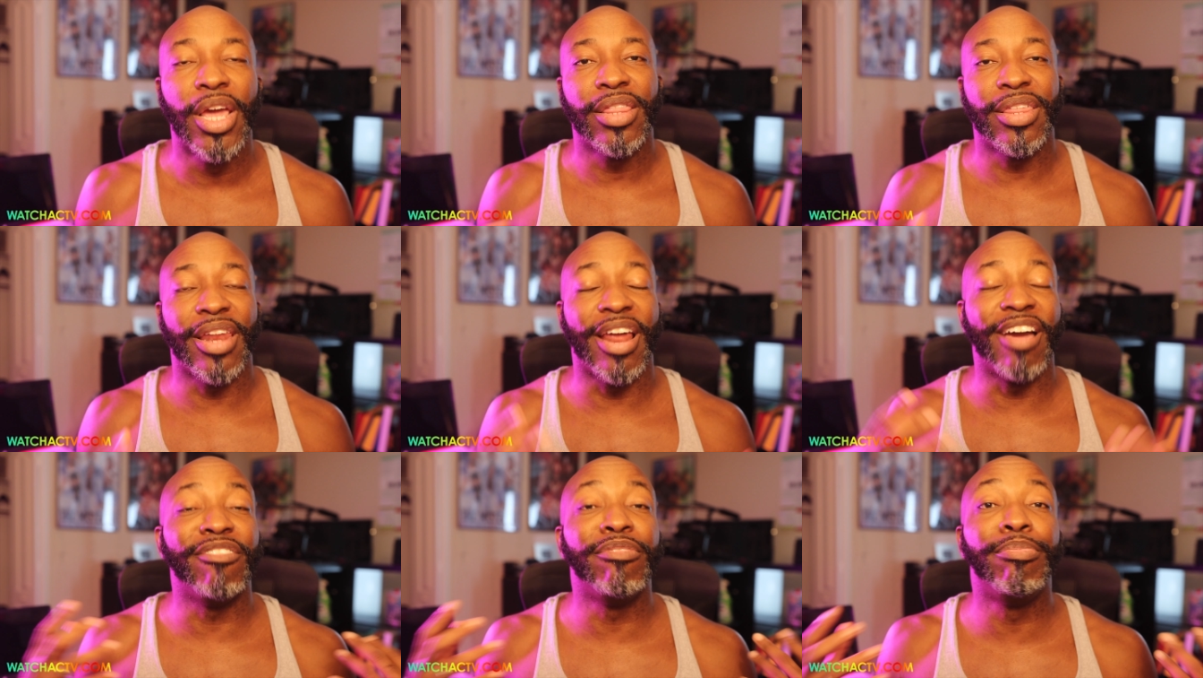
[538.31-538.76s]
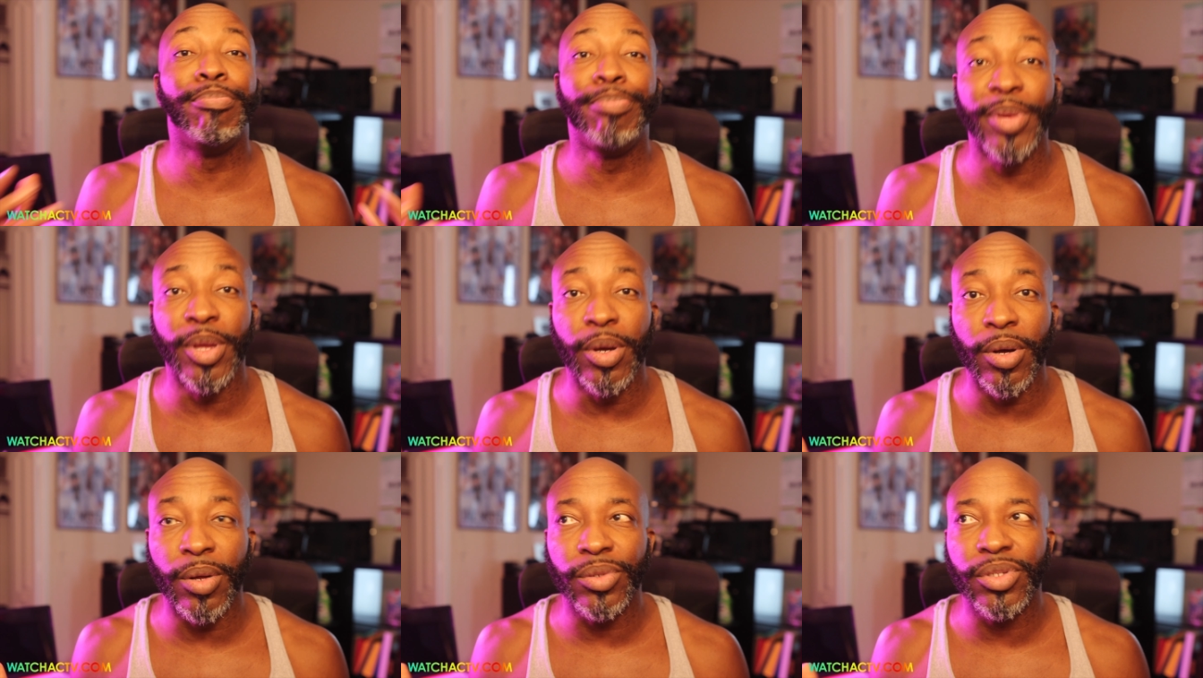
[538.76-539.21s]
that I've
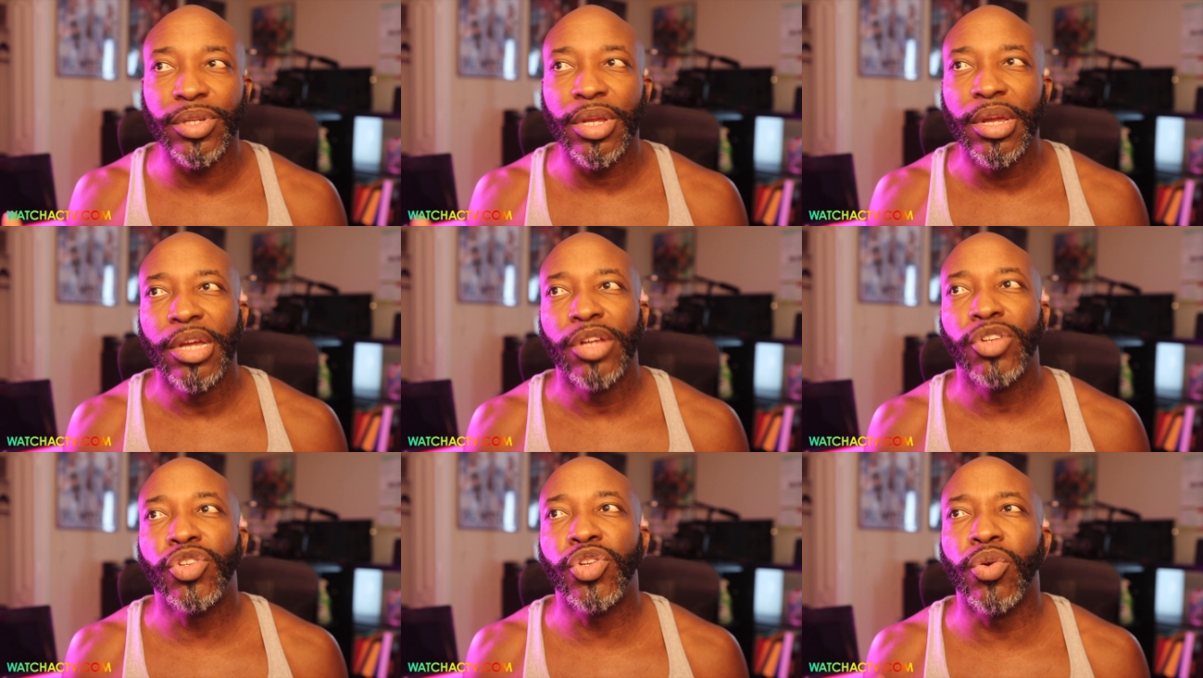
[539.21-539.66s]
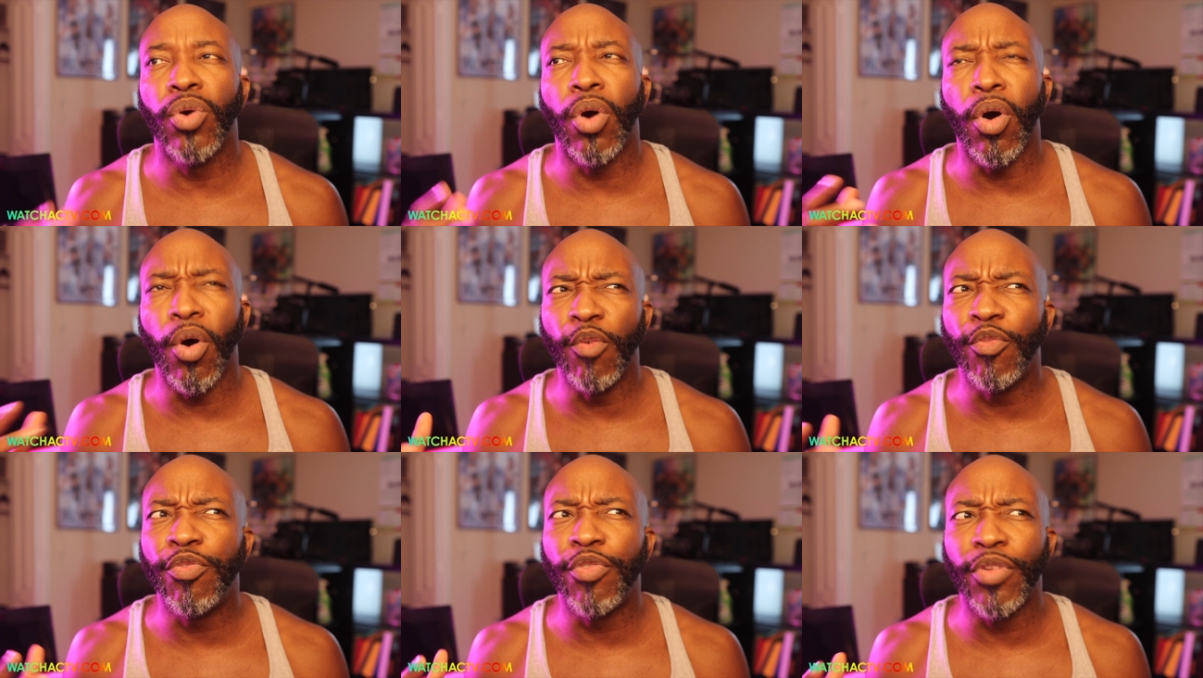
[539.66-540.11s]
built to
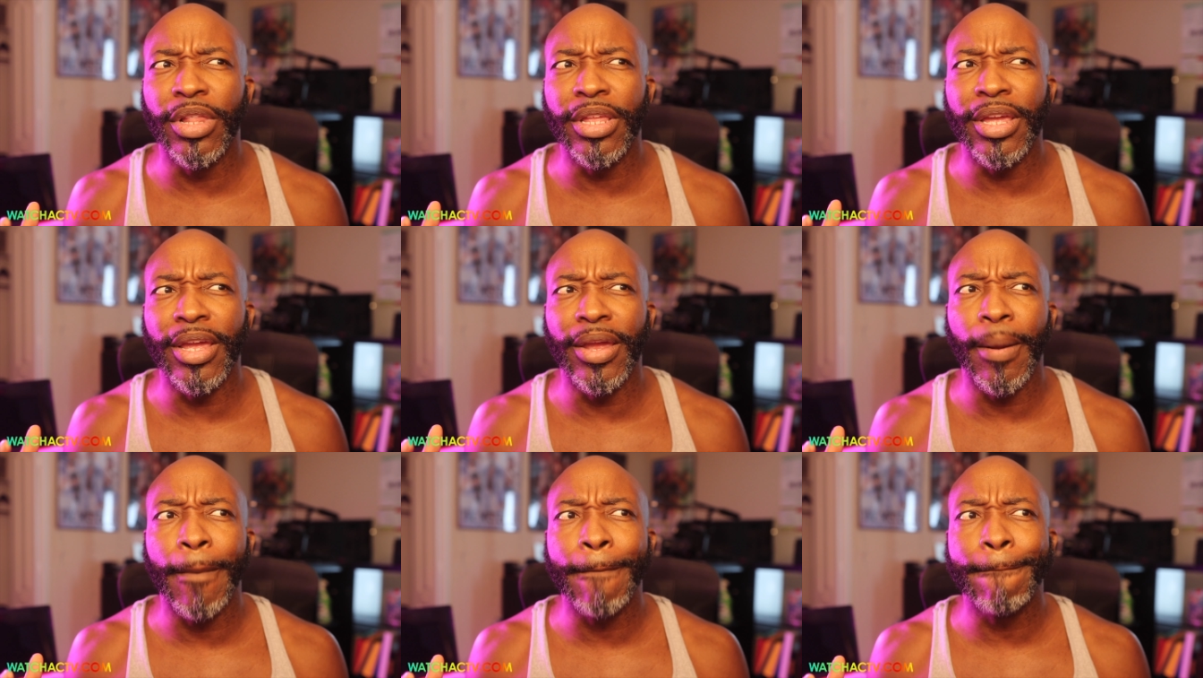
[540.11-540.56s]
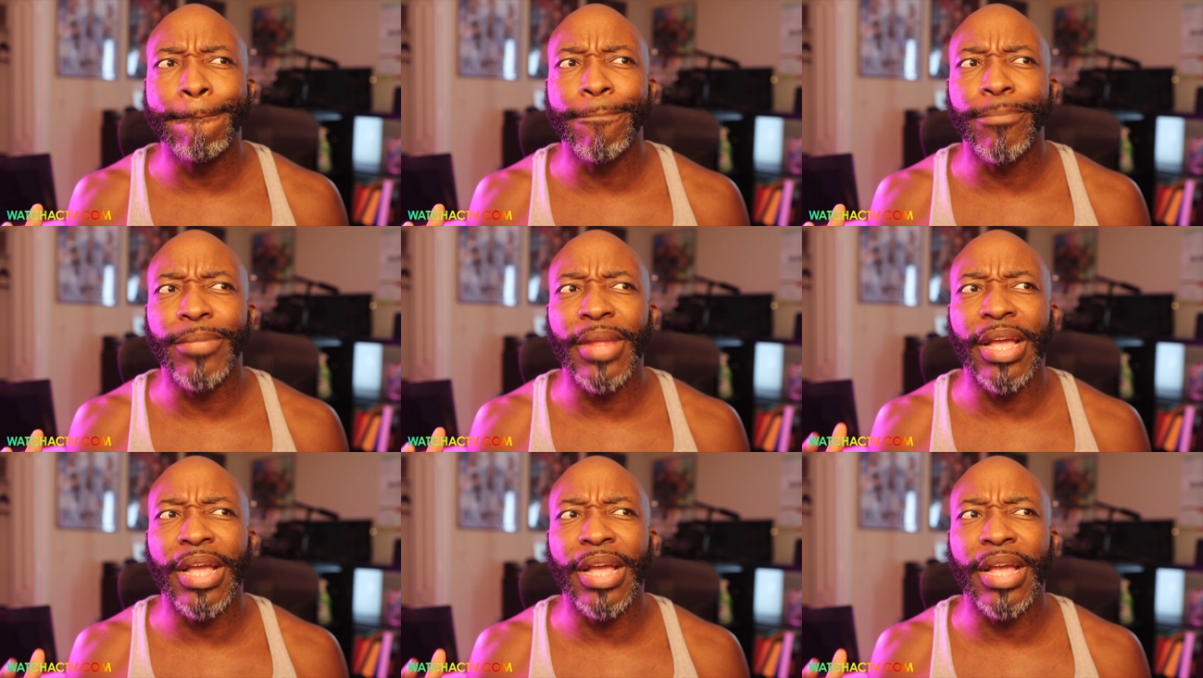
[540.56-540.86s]
hopefully